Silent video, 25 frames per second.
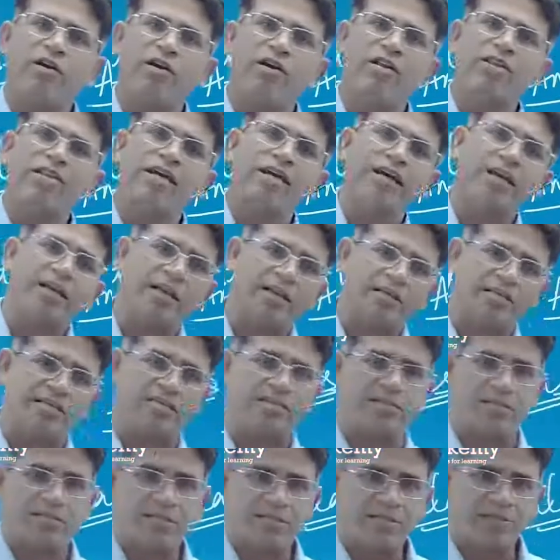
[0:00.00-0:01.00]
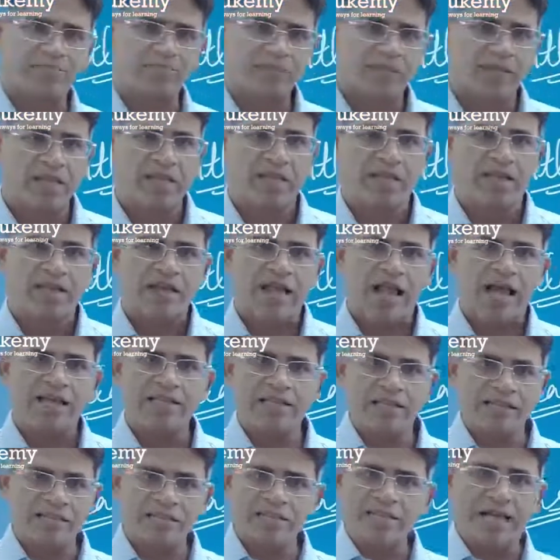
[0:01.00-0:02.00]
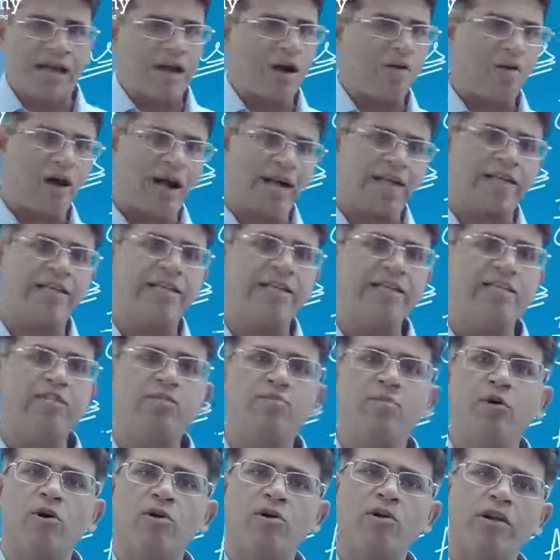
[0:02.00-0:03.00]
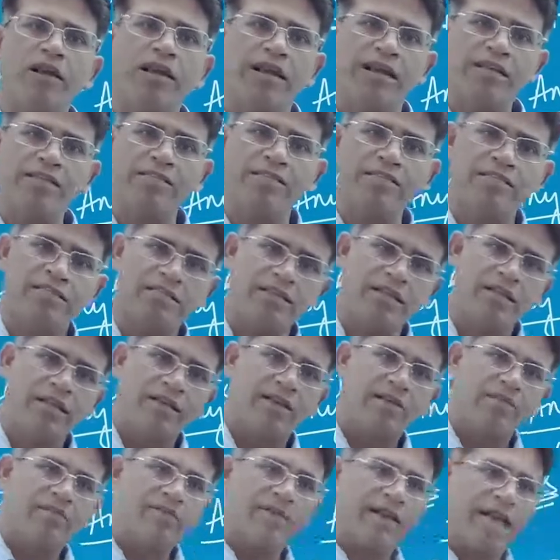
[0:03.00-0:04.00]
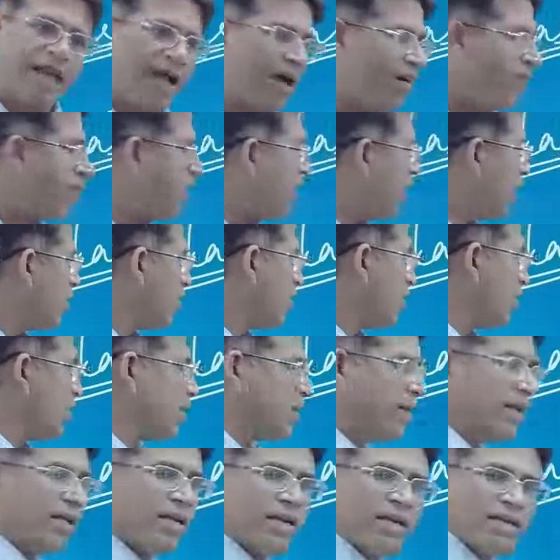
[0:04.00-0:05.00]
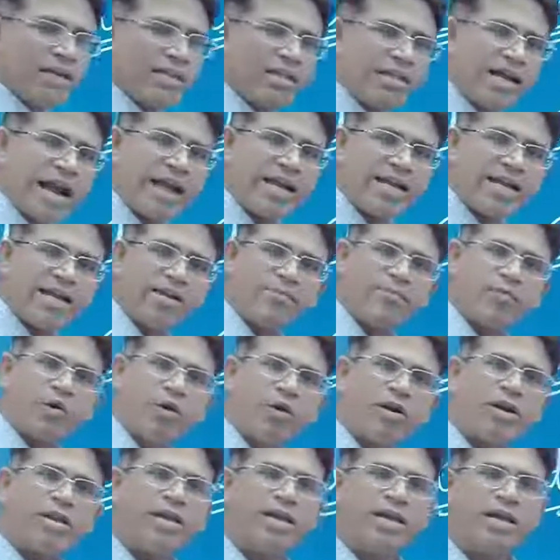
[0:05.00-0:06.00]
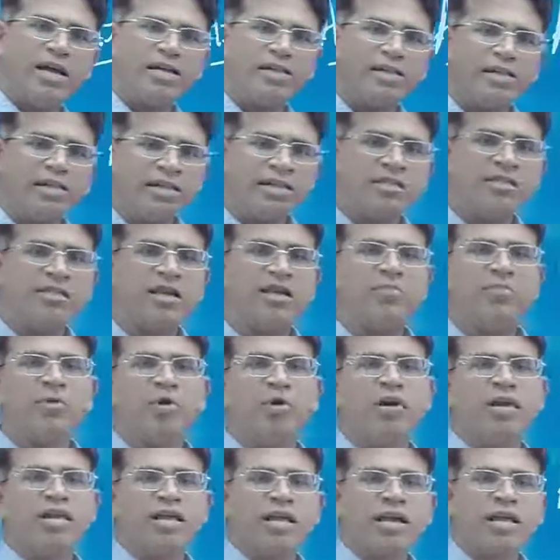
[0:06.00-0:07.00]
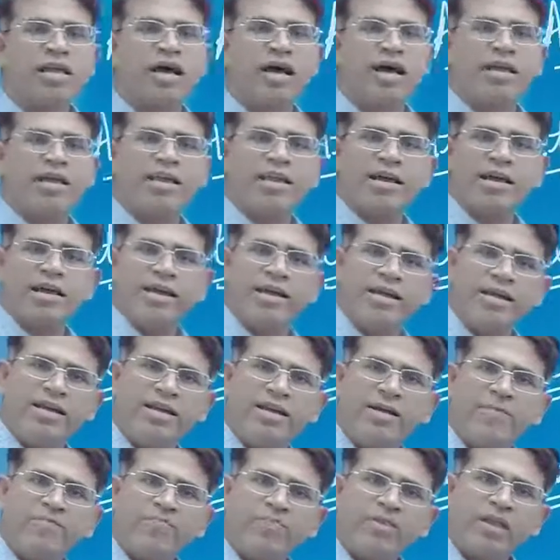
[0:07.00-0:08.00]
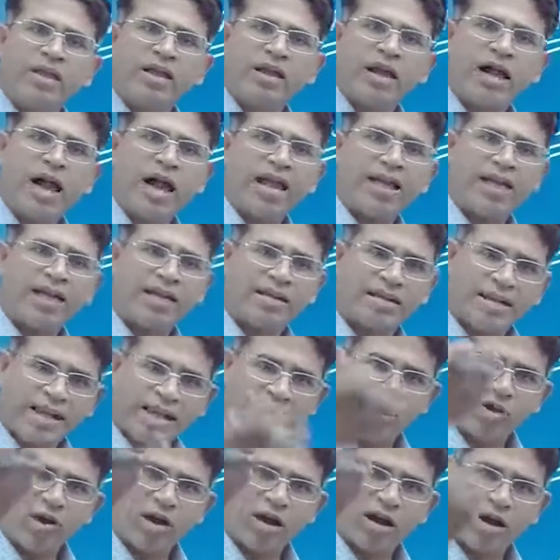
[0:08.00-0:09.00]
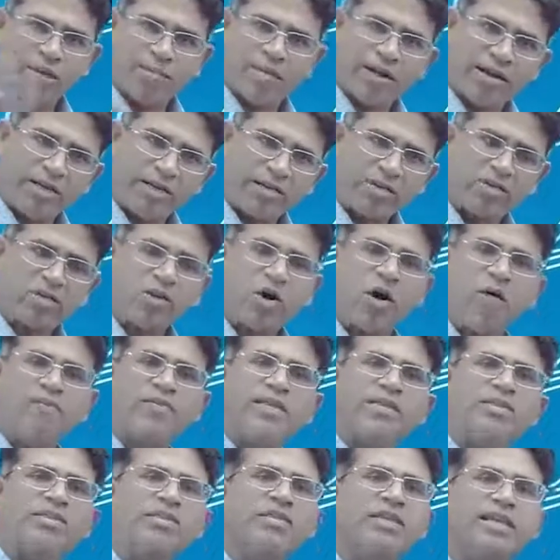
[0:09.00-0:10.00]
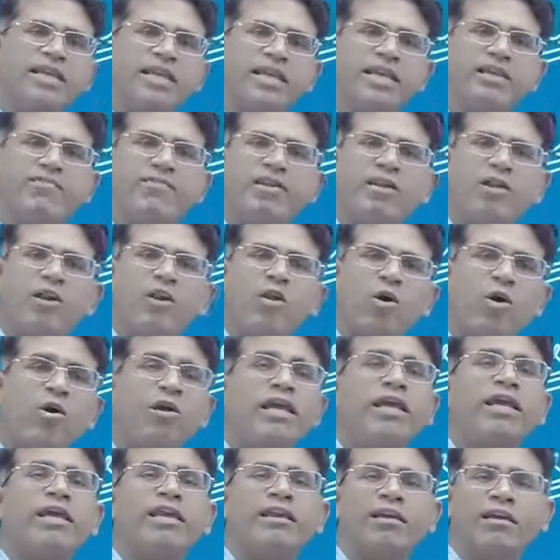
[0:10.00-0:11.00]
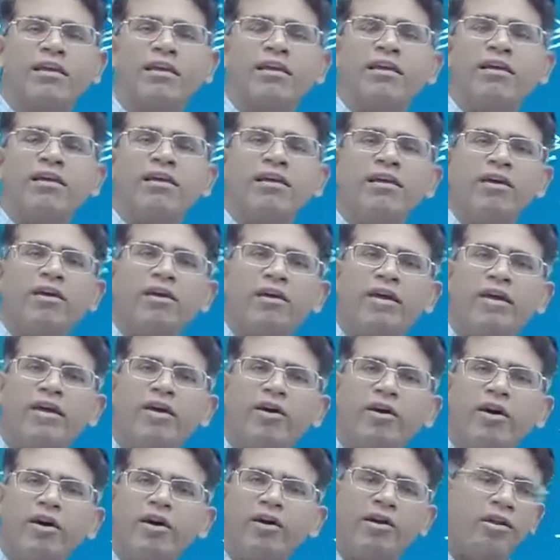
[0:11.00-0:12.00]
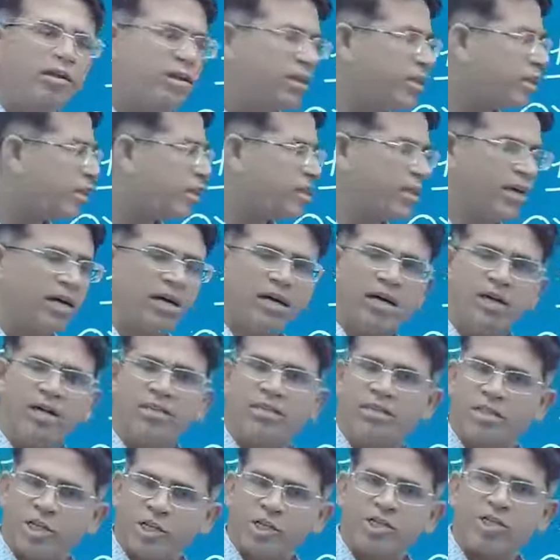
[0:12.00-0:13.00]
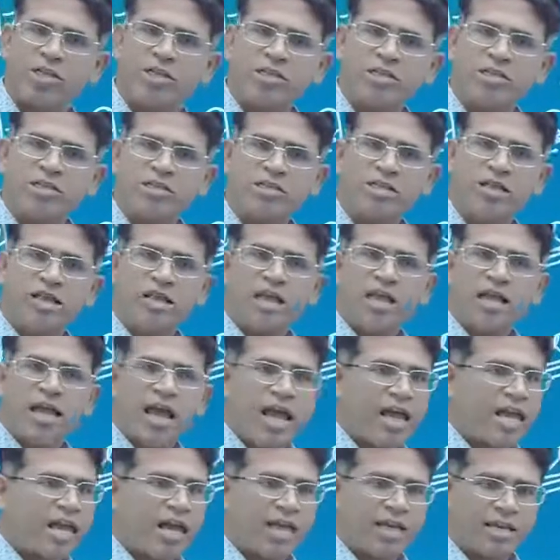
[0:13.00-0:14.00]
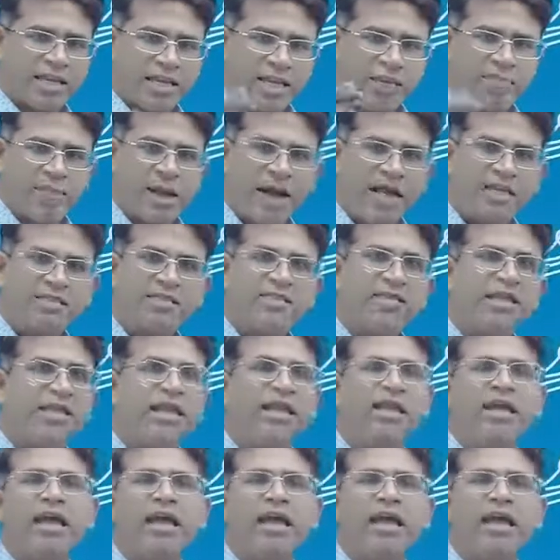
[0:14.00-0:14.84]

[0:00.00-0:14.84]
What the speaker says: the classes. And this is how I teach more or less. We have our writing board here, the digital board here. I write. I can take your comments on the screen when you log in, okay, on the sessions, and I'll keep answering